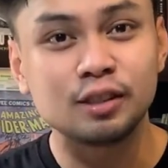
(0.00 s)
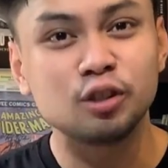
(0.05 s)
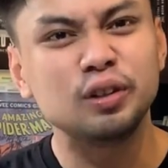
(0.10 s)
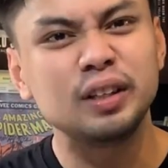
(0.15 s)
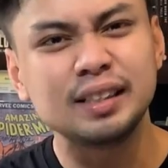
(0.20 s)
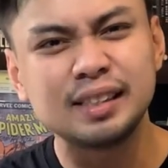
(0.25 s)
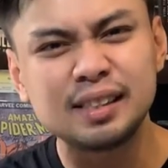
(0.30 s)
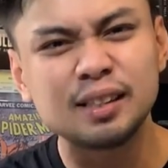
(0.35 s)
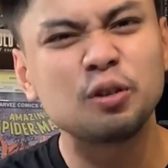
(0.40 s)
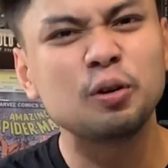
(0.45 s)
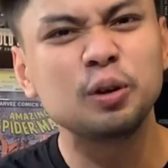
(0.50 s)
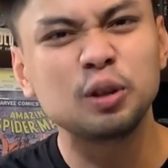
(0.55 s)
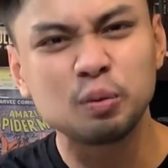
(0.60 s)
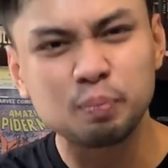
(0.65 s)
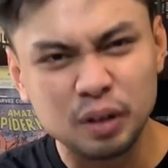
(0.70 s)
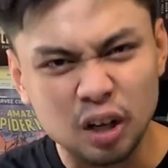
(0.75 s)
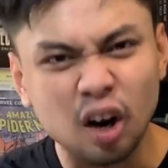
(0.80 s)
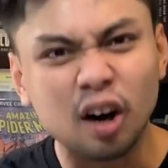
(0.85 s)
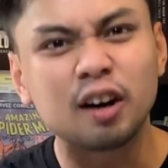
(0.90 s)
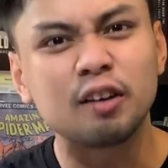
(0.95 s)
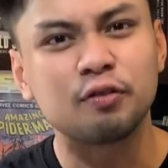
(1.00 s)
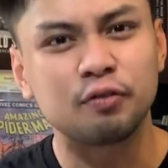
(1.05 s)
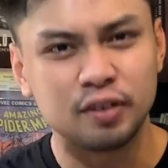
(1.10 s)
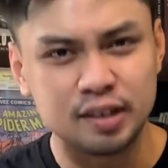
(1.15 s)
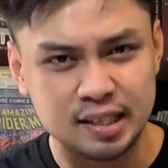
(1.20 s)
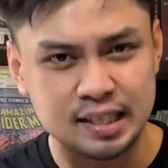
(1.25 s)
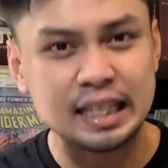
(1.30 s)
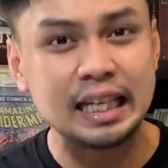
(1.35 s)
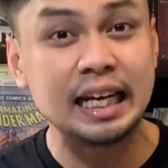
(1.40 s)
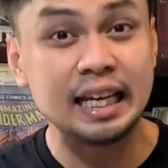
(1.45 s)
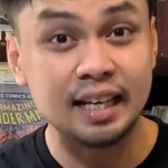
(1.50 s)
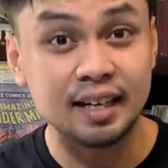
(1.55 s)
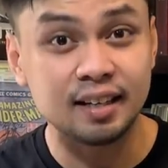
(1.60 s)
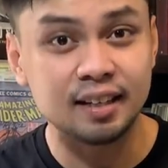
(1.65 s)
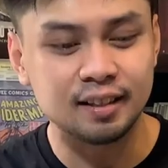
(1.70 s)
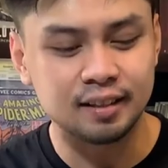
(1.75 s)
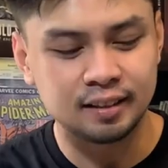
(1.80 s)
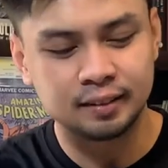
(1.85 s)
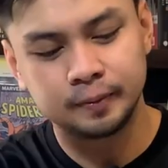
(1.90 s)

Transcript: So this is going to be our first layer.